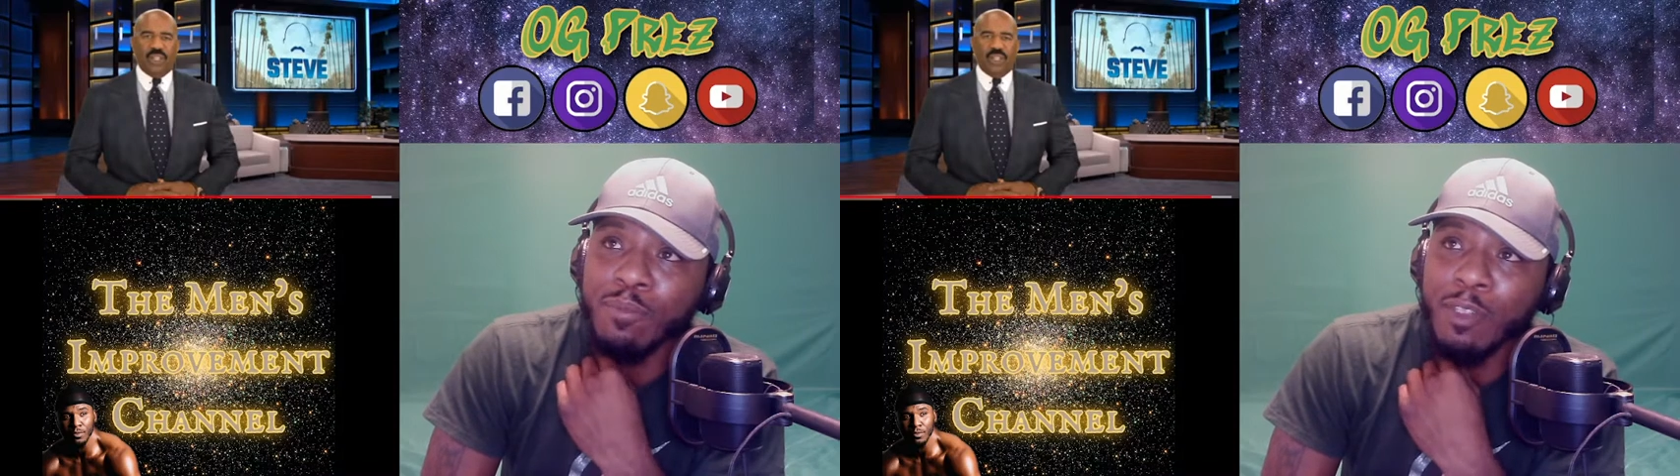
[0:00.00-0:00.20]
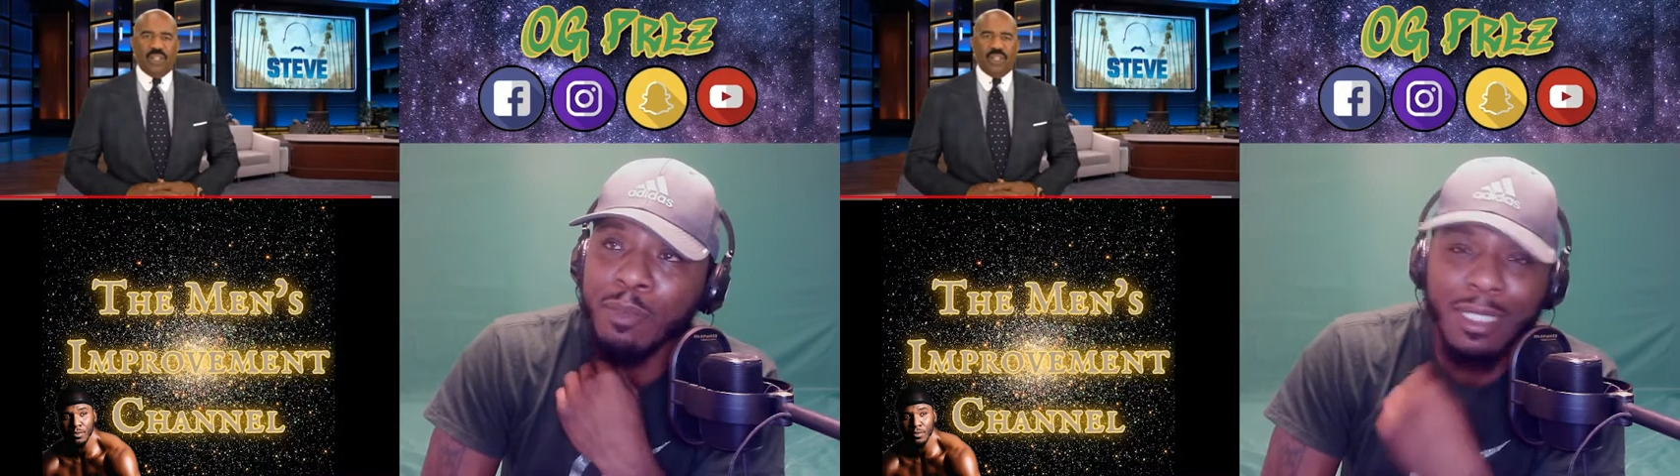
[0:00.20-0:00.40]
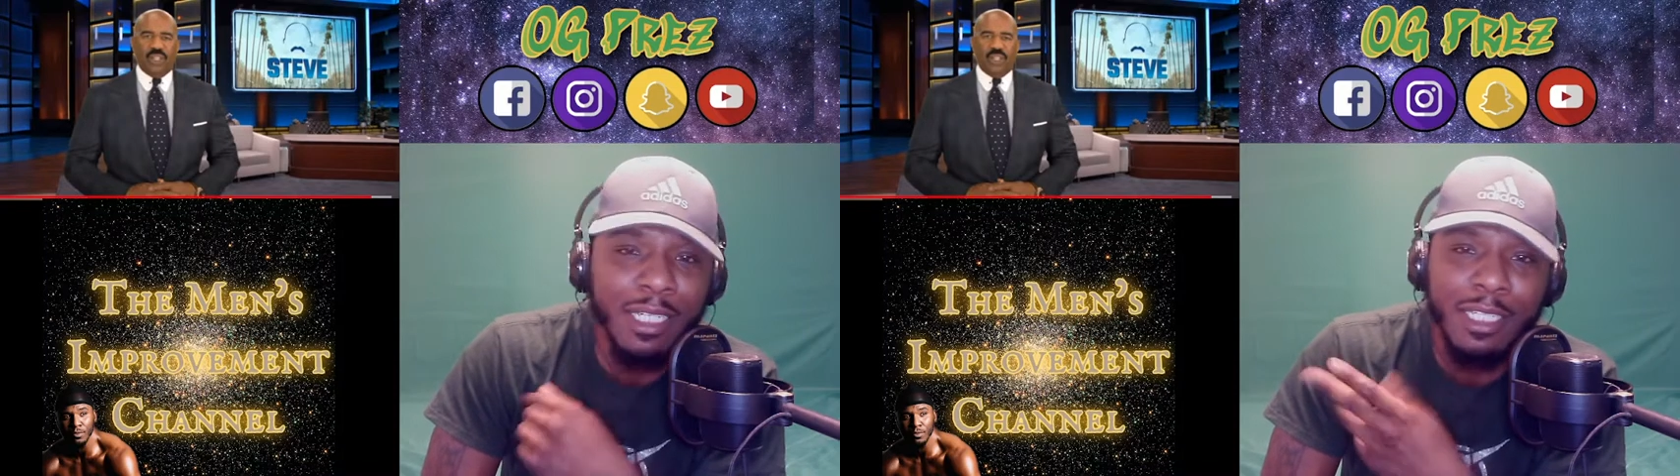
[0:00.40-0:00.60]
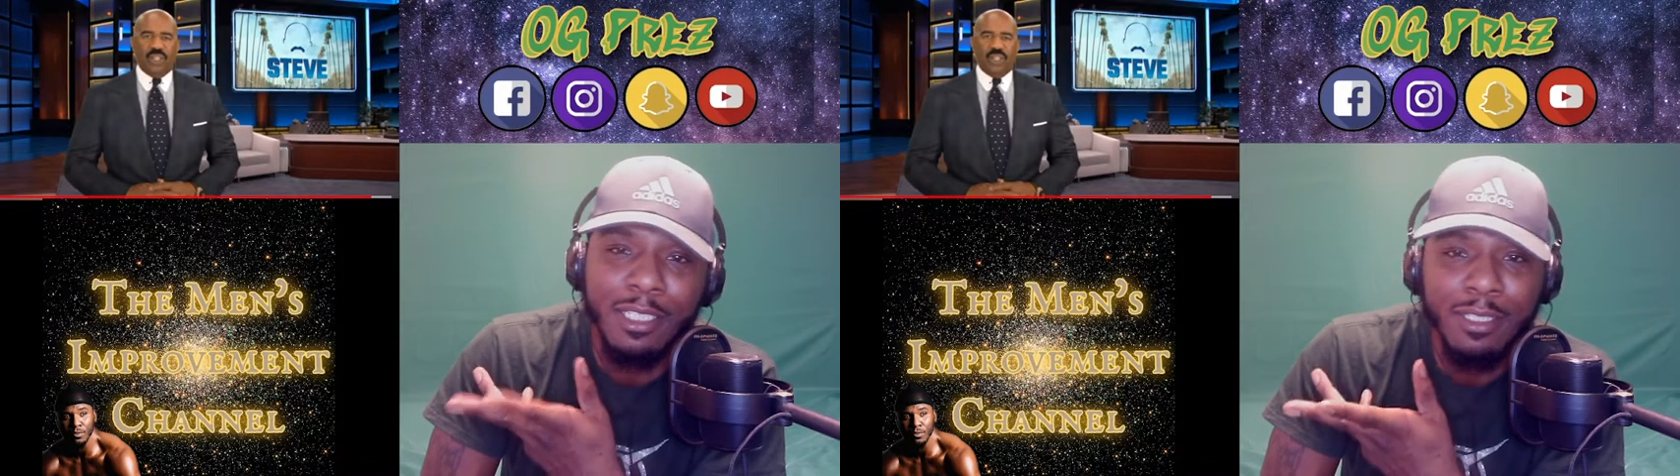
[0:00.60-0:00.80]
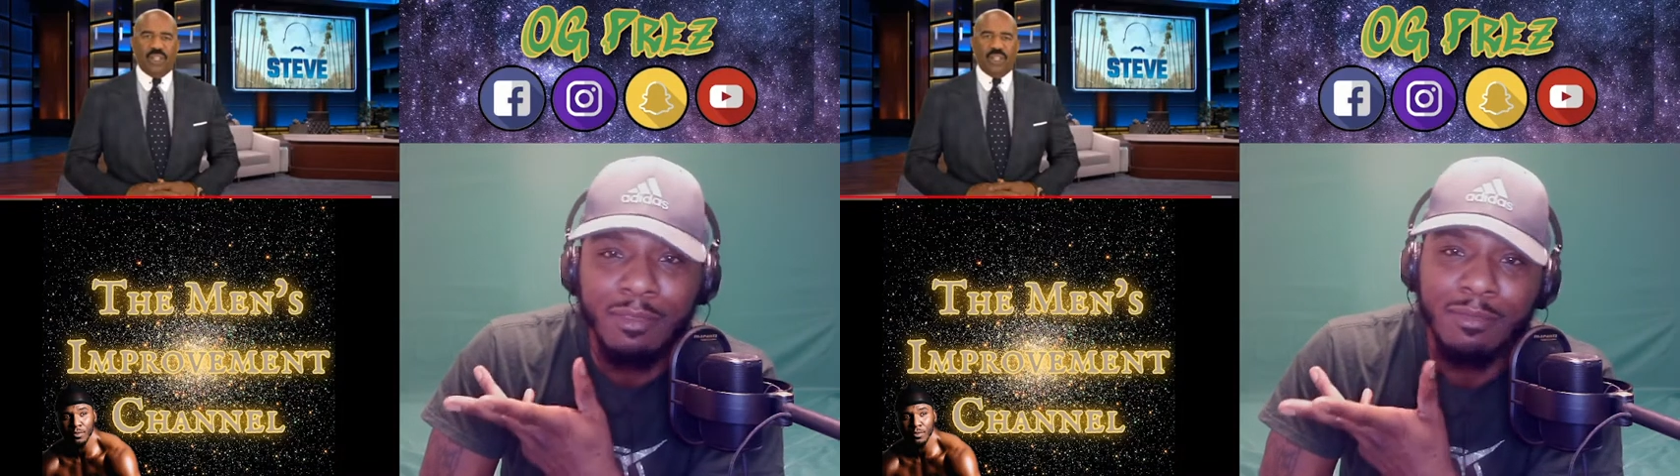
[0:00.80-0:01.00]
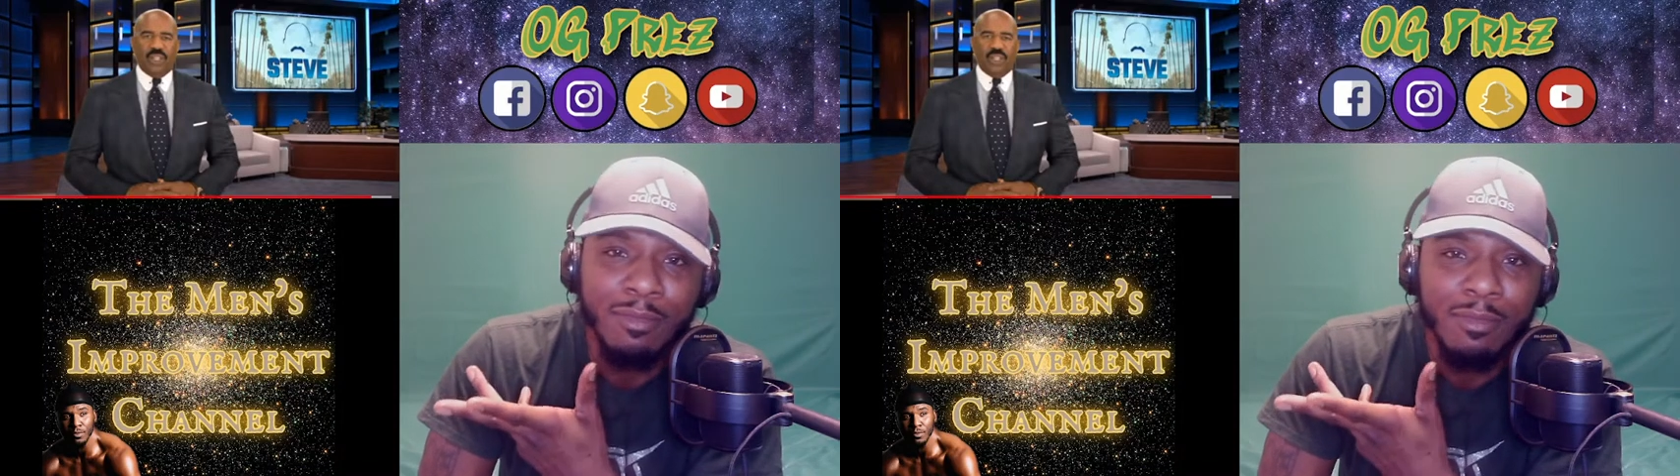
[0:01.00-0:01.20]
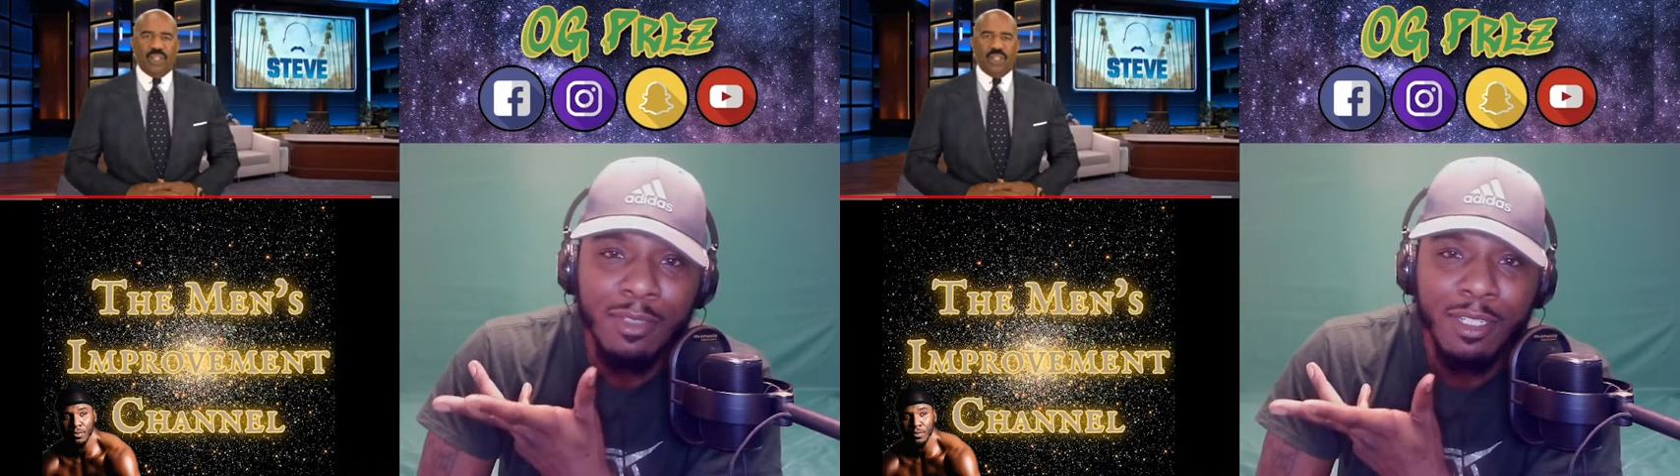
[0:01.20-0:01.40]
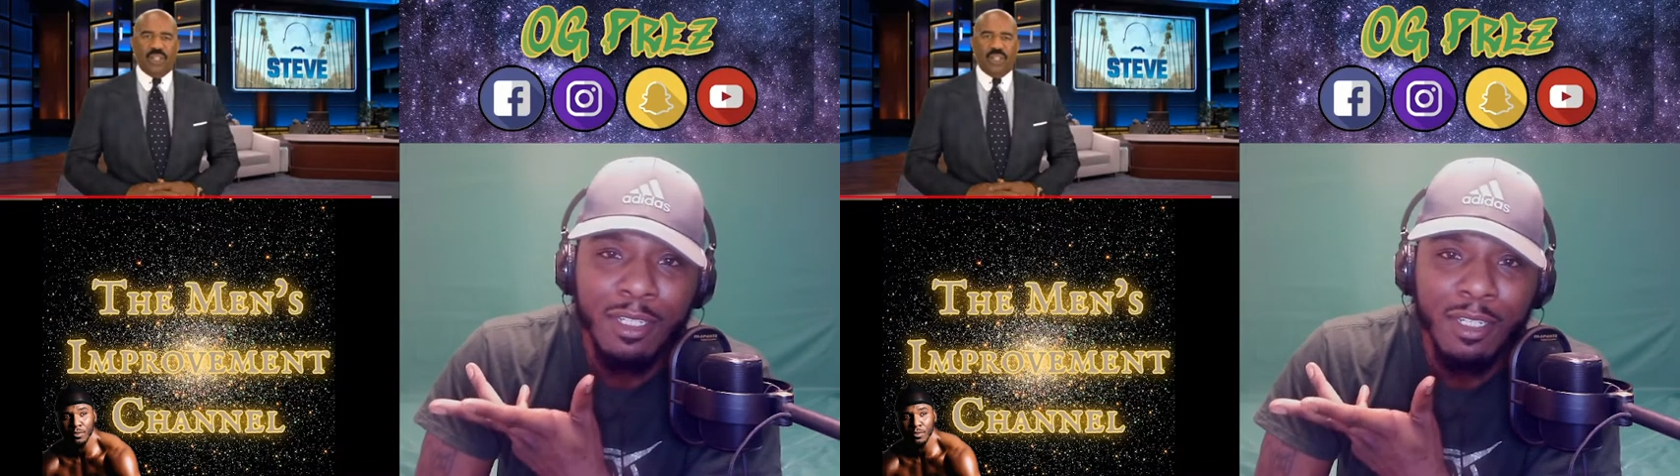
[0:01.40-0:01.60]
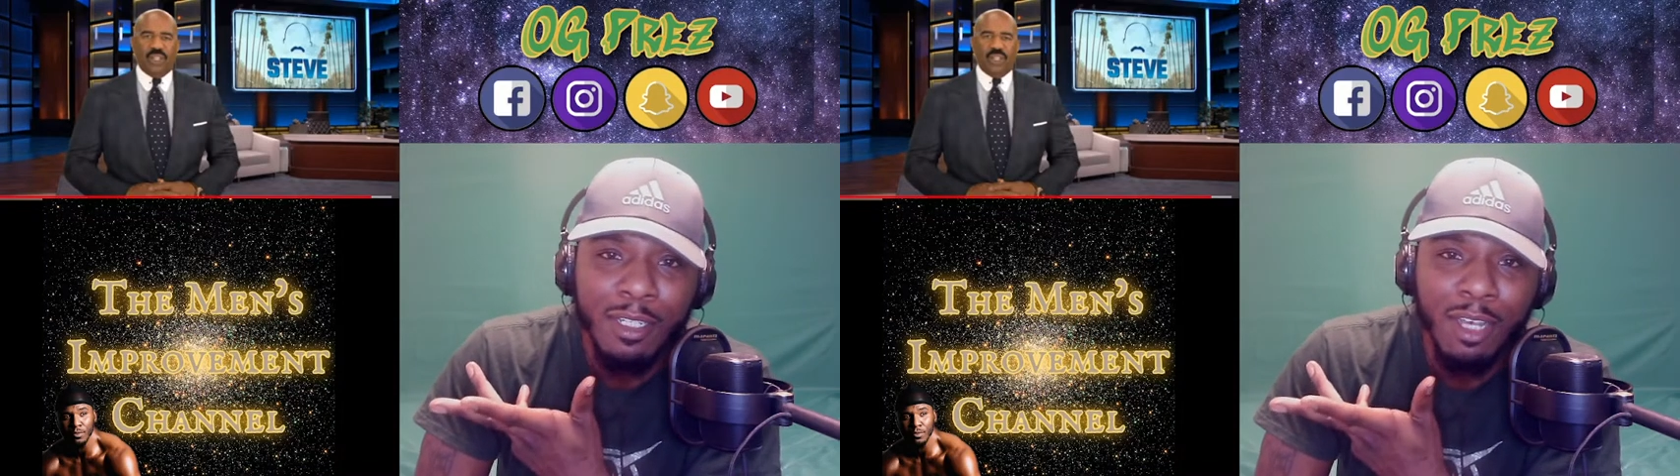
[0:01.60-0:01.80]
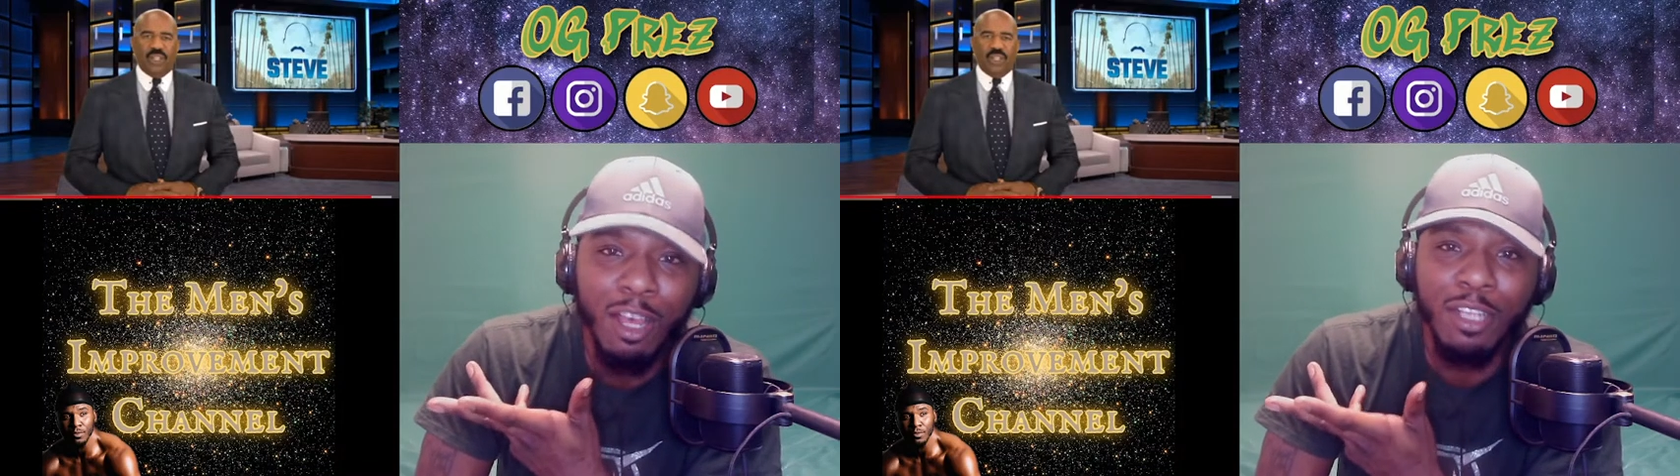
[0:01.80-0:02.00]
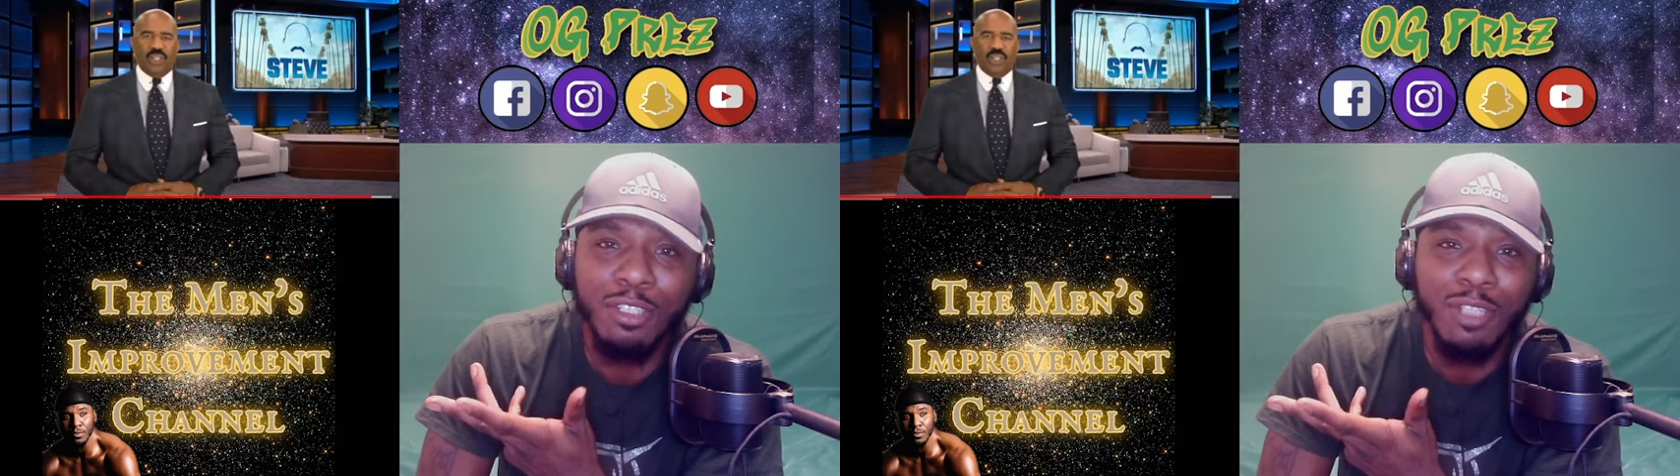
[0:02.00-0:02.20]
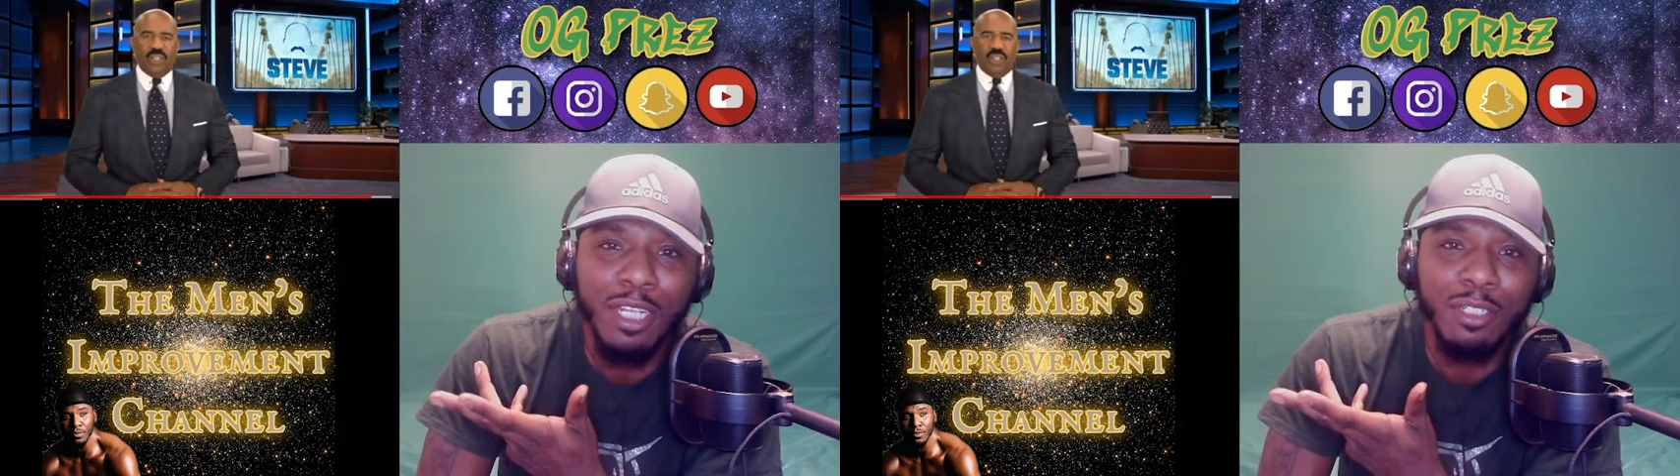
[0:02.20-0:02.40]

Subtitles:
because all you're trying to